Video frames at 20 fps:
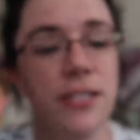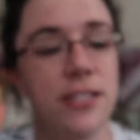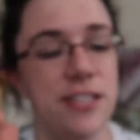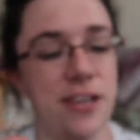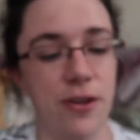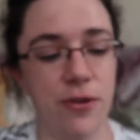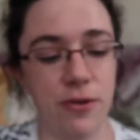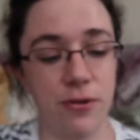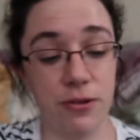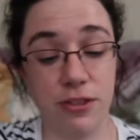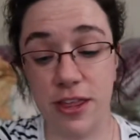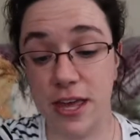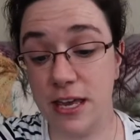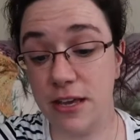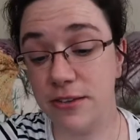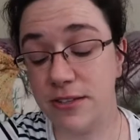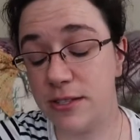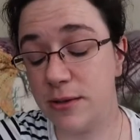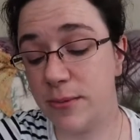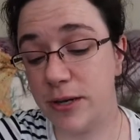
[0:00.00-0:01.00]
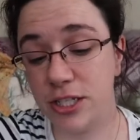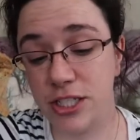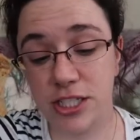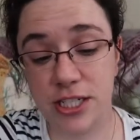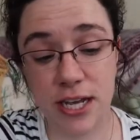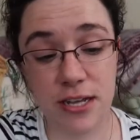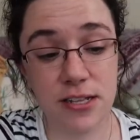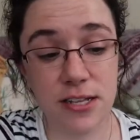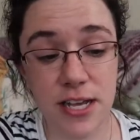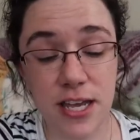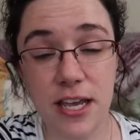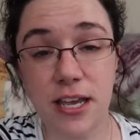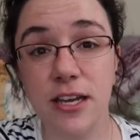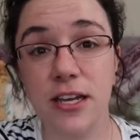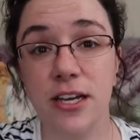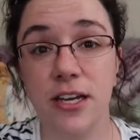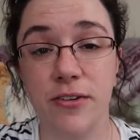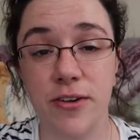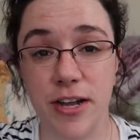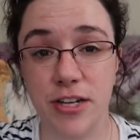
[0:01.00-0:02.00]
So thank you so much, Shelly.
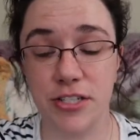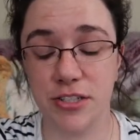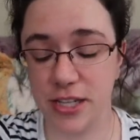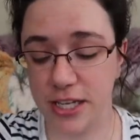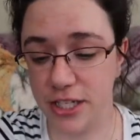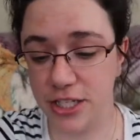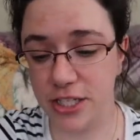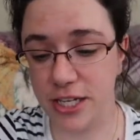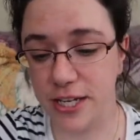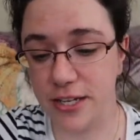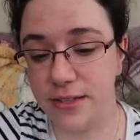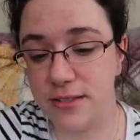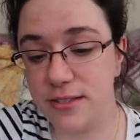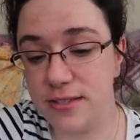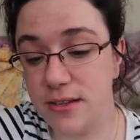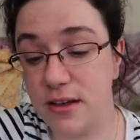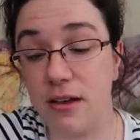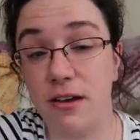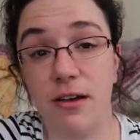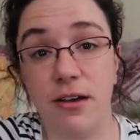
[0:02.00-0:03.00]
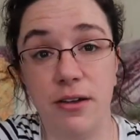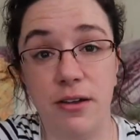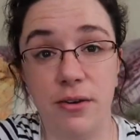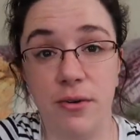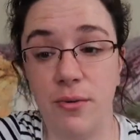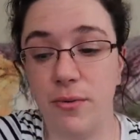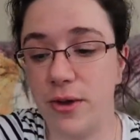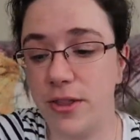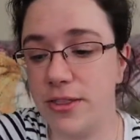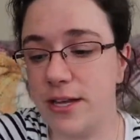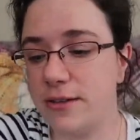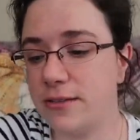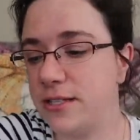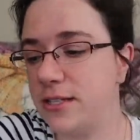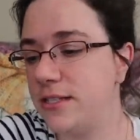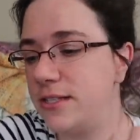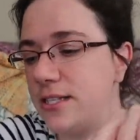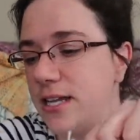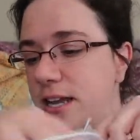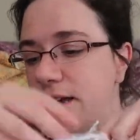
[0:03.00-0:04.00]
Congratulations on
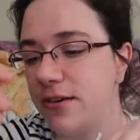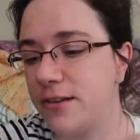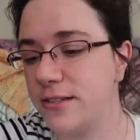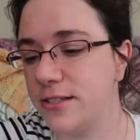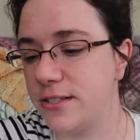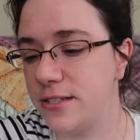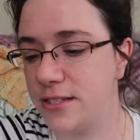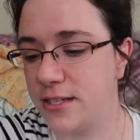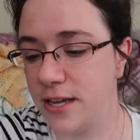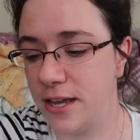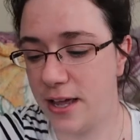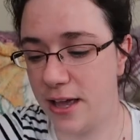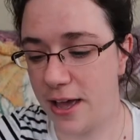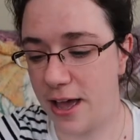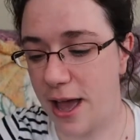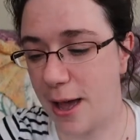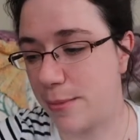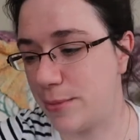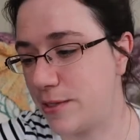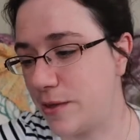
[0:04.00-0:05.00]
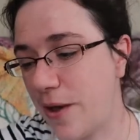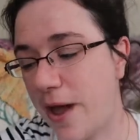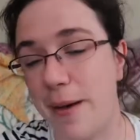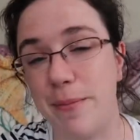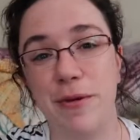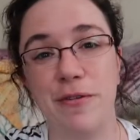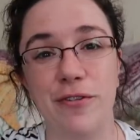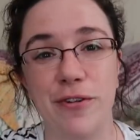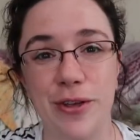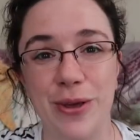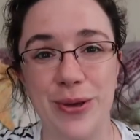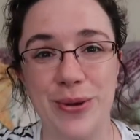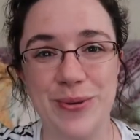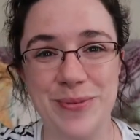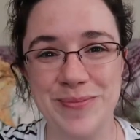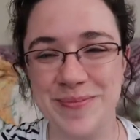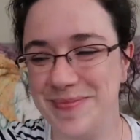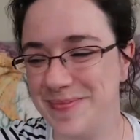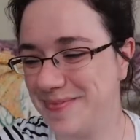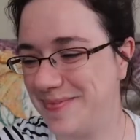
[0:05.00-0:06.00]
1,000 sales. I'm so happy for
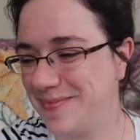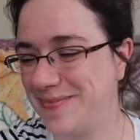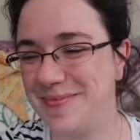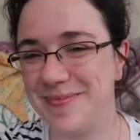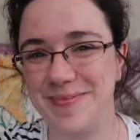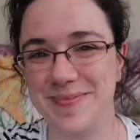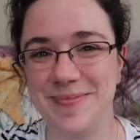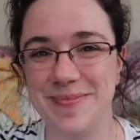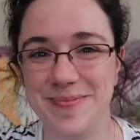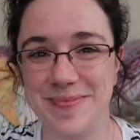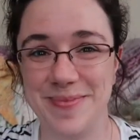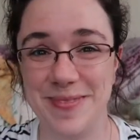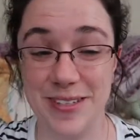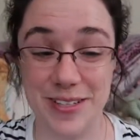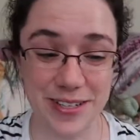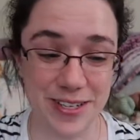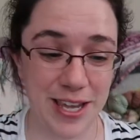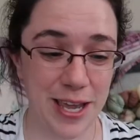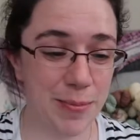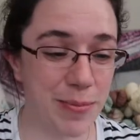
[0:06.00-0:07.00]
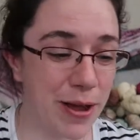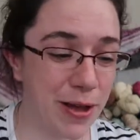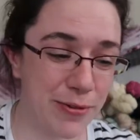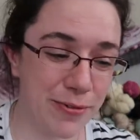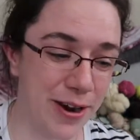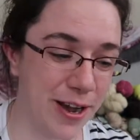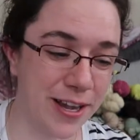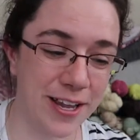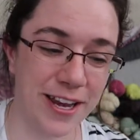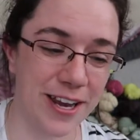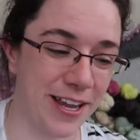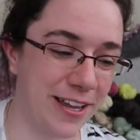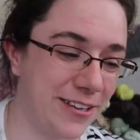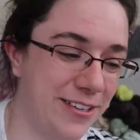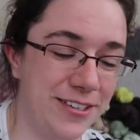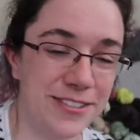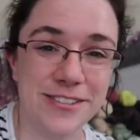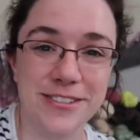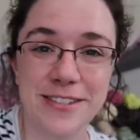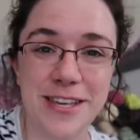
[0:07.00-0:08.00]
you. You keep on rocking
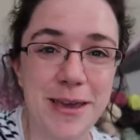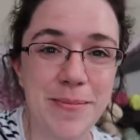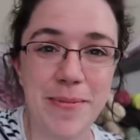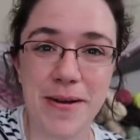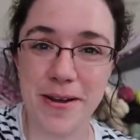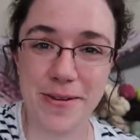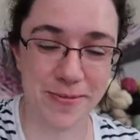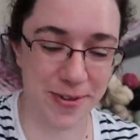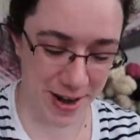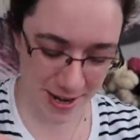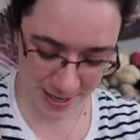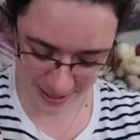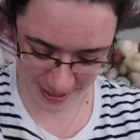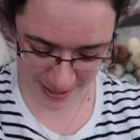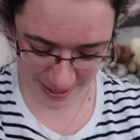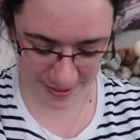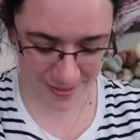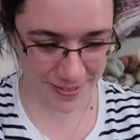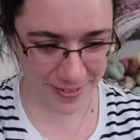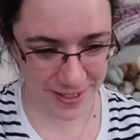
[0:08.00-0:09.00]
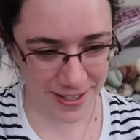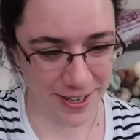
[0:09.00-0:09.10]
it. You just keep on rocking it.